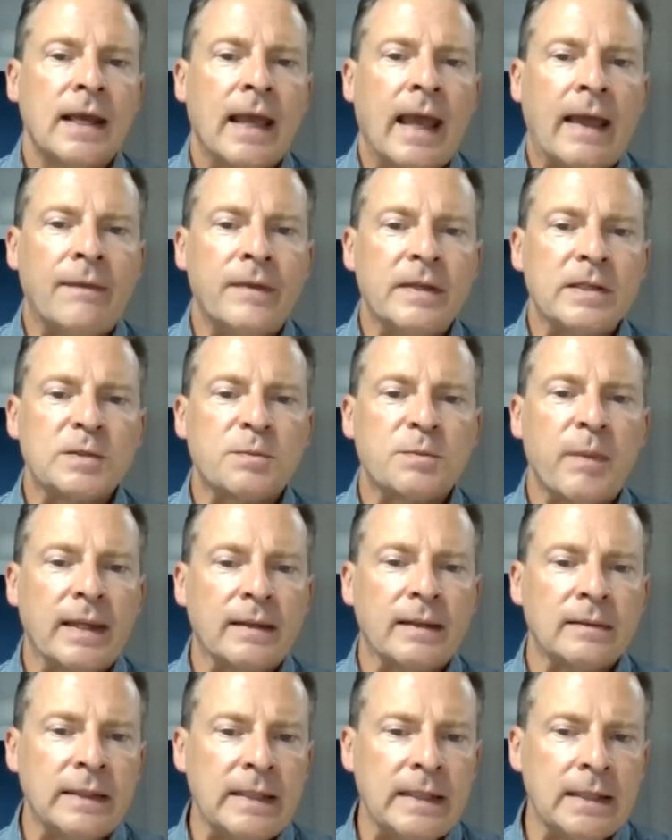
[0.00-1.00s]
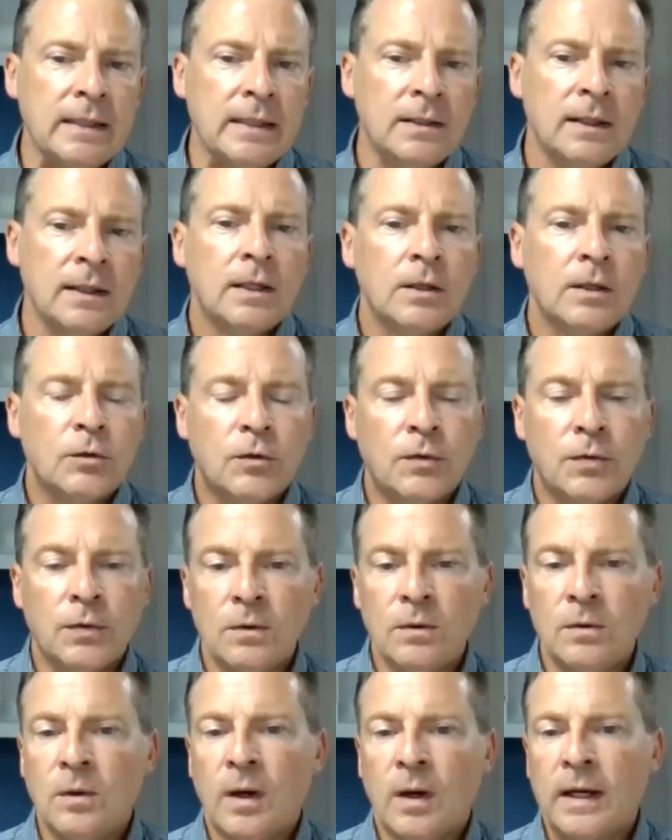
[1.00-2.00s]
and this may lead
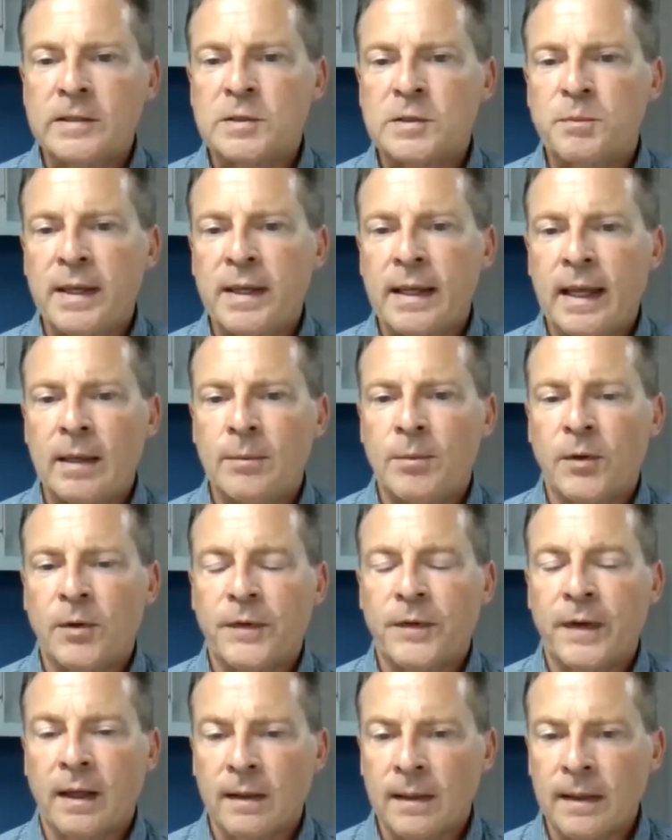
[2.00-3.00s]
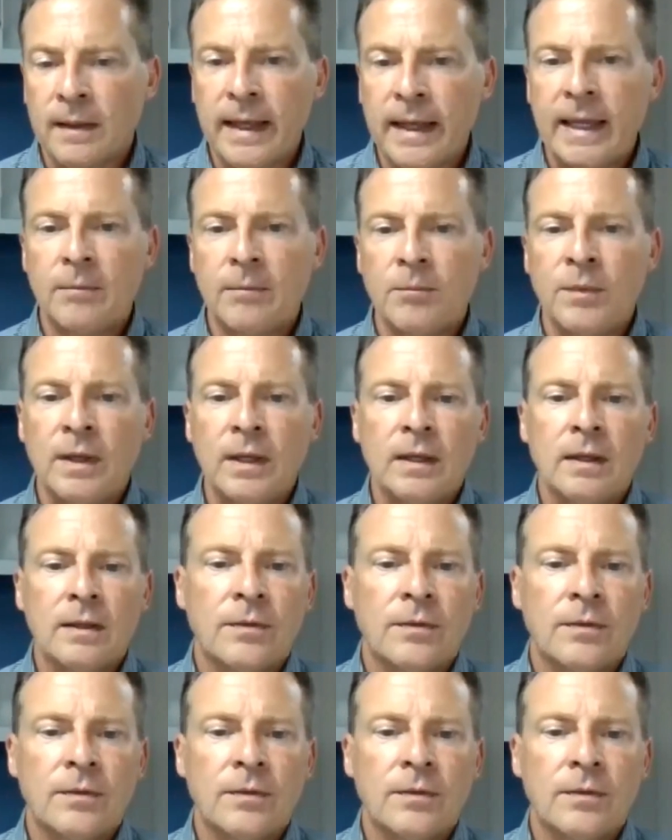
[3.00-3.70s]
to us being able to claim